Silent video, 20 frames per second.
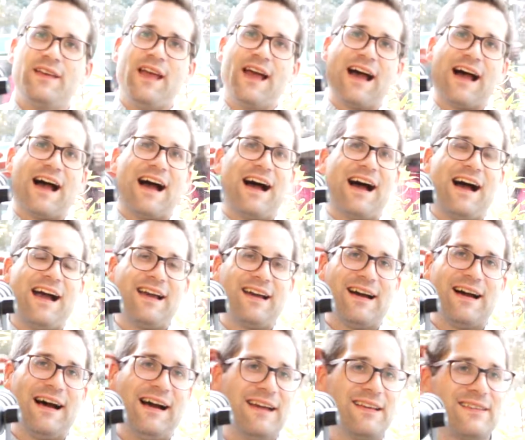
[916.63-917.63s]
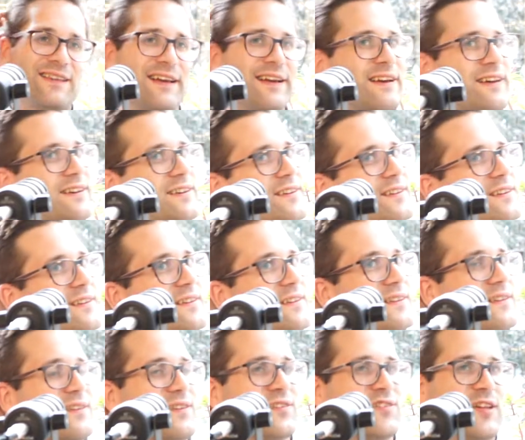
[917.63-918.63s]
Yeah, I think
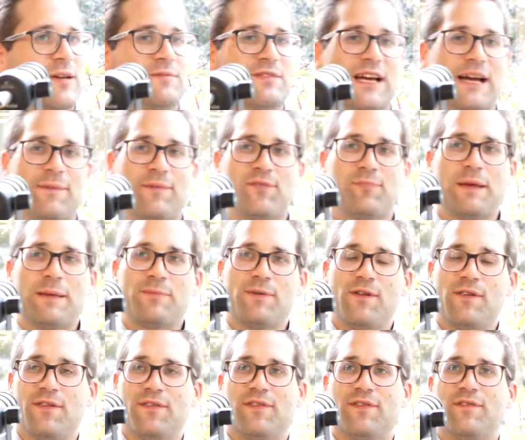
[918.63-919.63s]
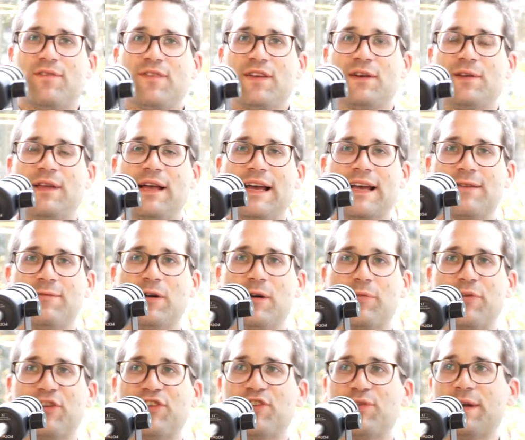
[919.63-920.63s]
sometimes people feel like
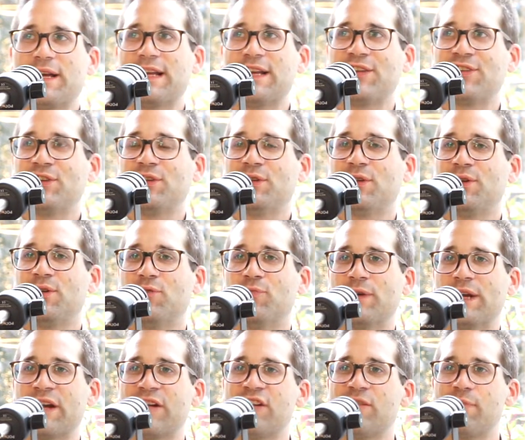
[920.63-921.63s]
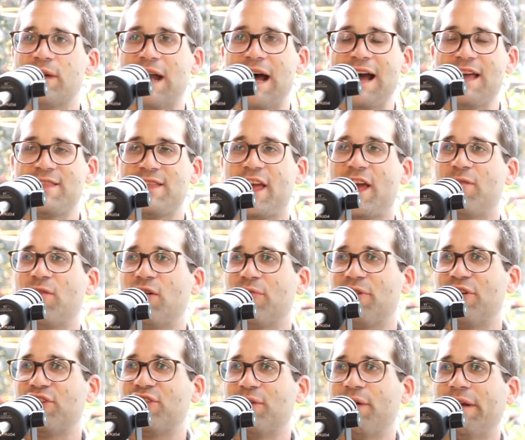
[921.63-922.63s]
what we're doing is a little weird, but I think
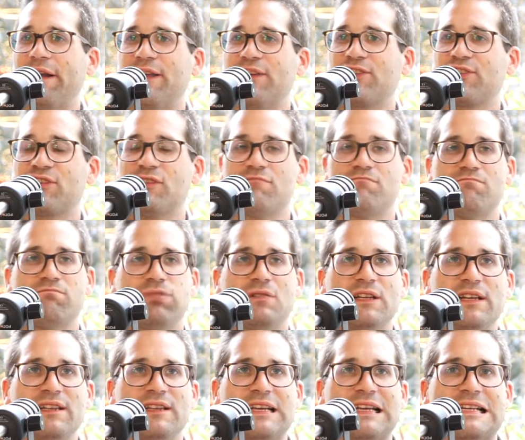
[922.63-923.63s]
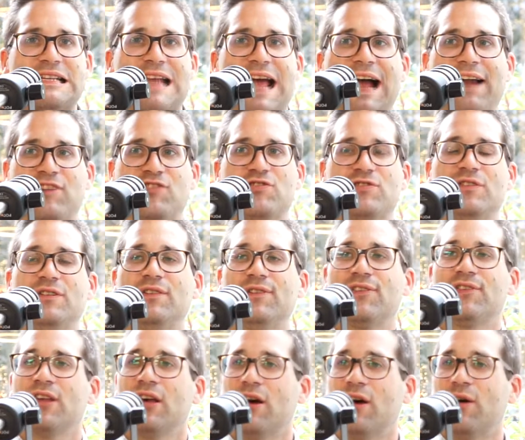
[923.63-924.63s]
what we're doing is completely natural.
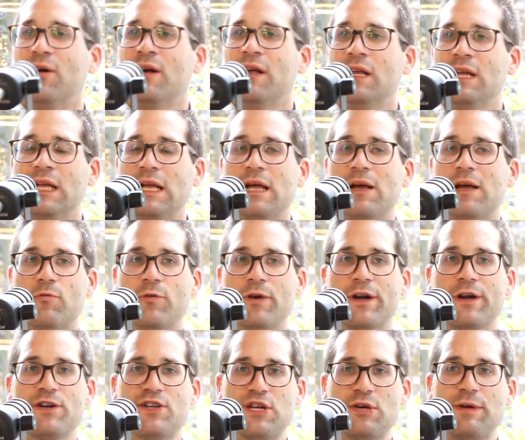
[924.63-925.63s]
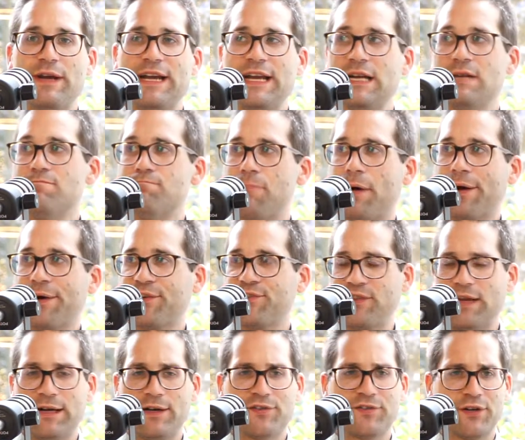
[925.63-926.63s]
So we're doing bar
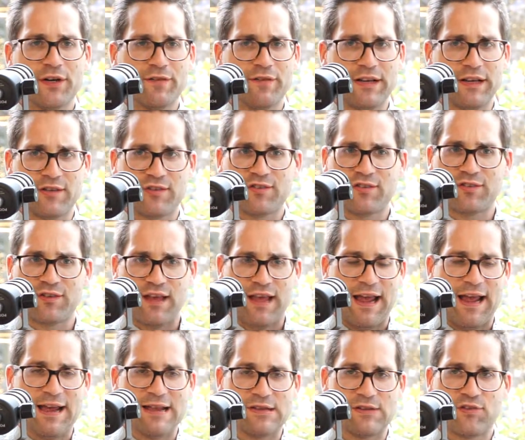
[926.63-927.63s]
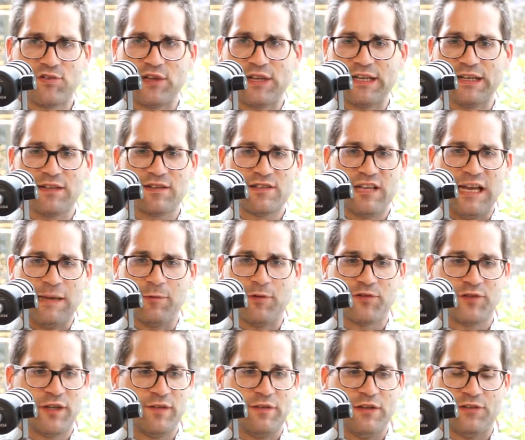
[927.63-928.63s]
style service and seated
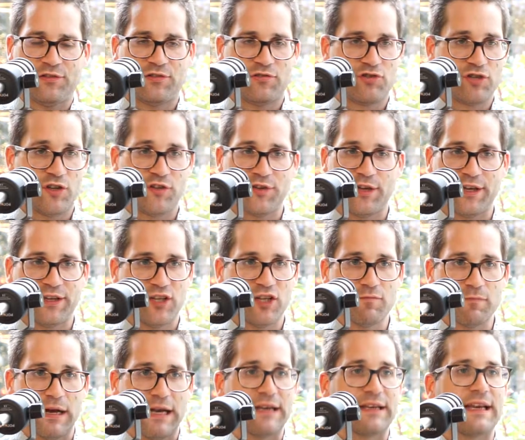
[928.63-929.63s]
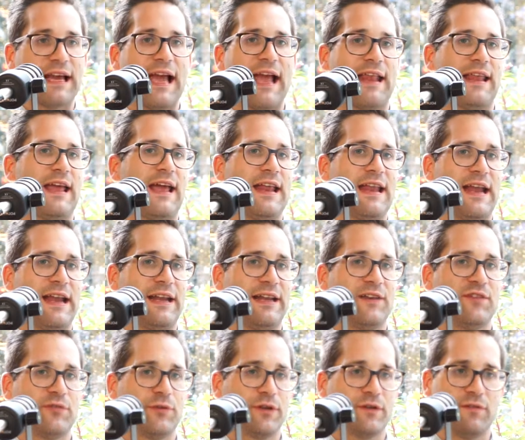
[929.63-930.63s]
table service, just like you might get at
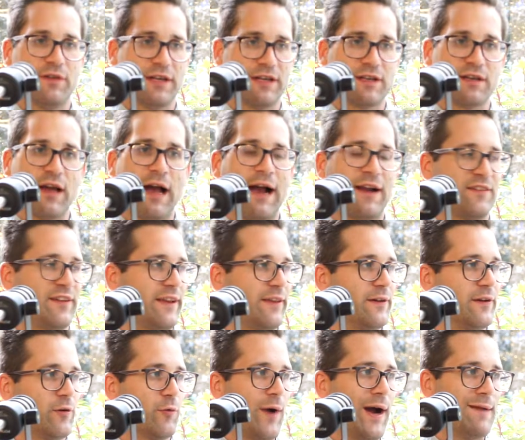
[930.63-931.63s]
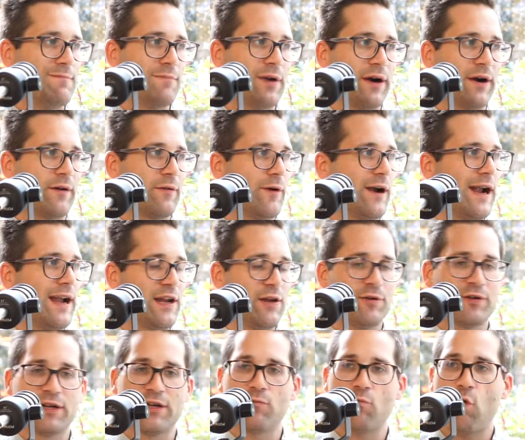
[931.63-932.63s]
any sort of like cocktail or wine bar, right?
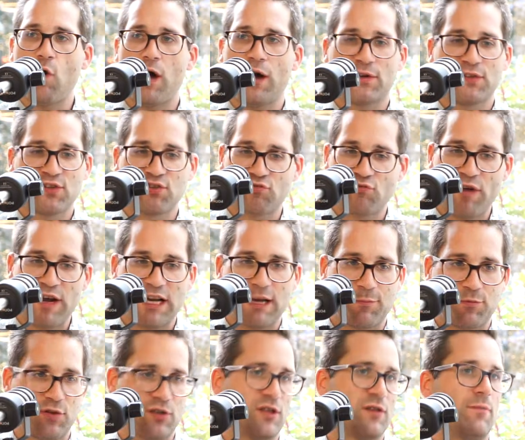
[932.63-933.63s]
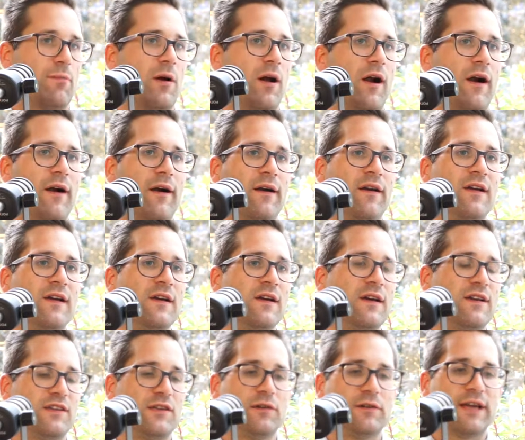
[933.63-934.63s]
You can walk straight up to the bar,
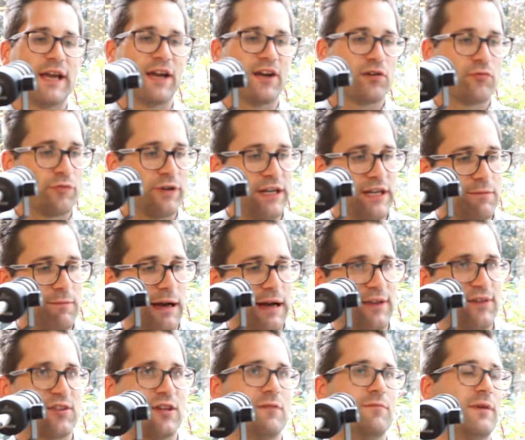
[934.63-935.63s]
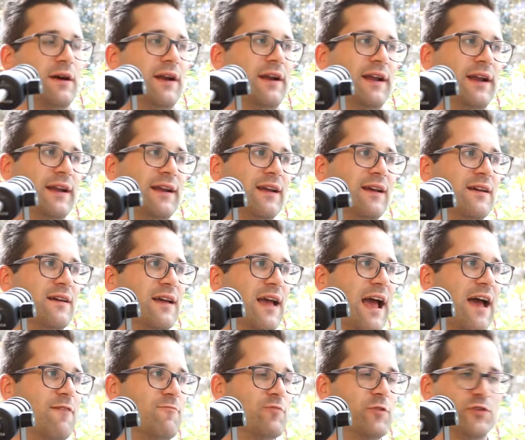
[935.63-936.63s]
you'll get greeted by somebody,
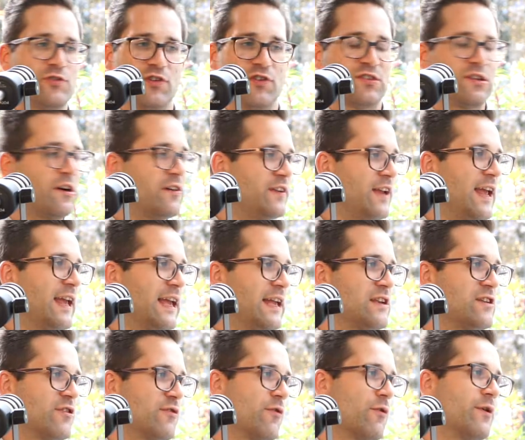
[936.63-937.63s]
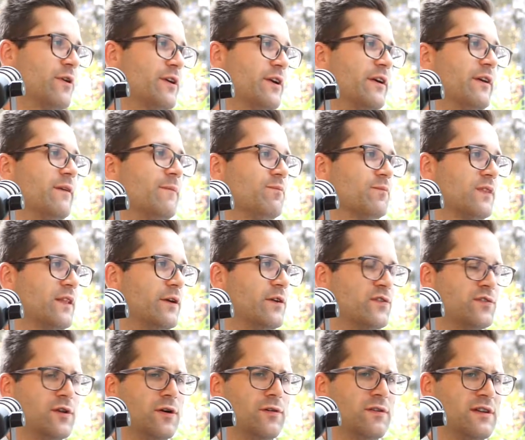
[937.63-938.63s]
and we'll just start taking your order.
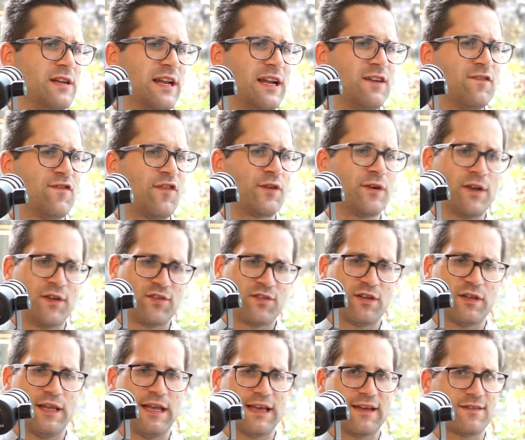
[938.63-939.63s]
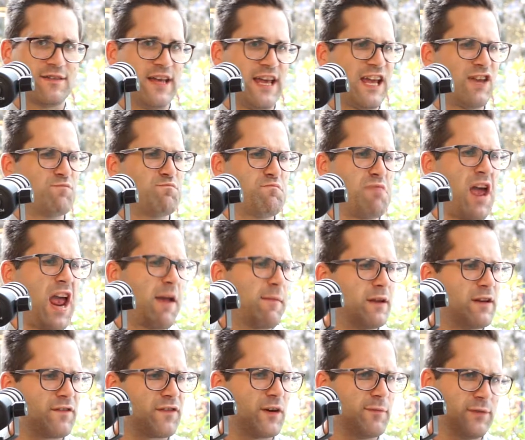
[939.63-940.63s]
There's no need for us to like take
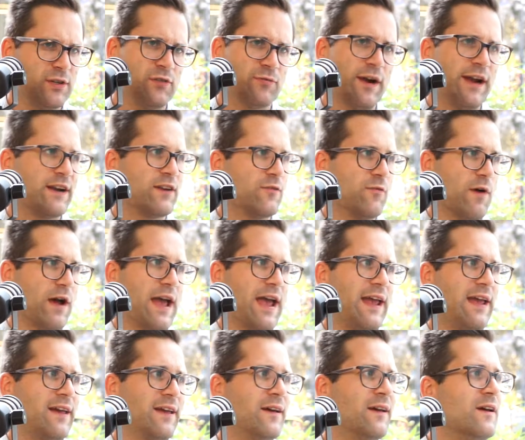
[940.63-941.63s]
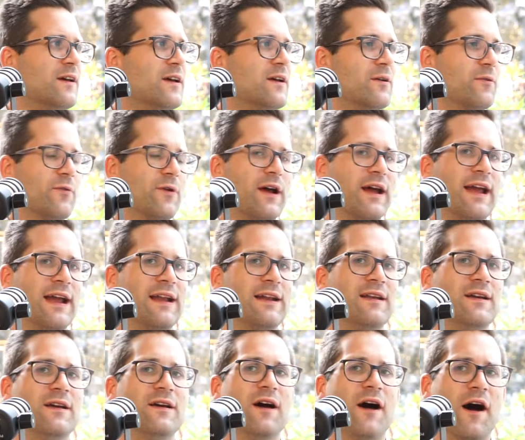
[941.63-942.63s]
payment from you right away,
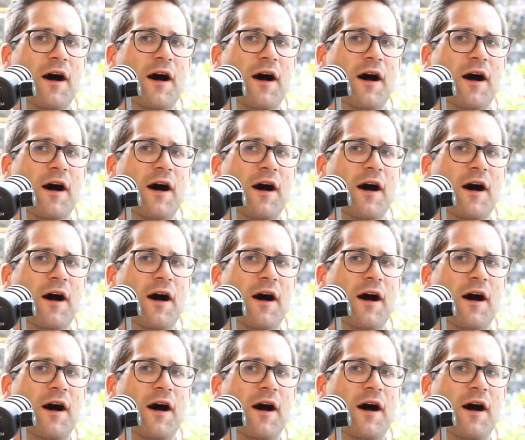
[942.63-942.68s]
right?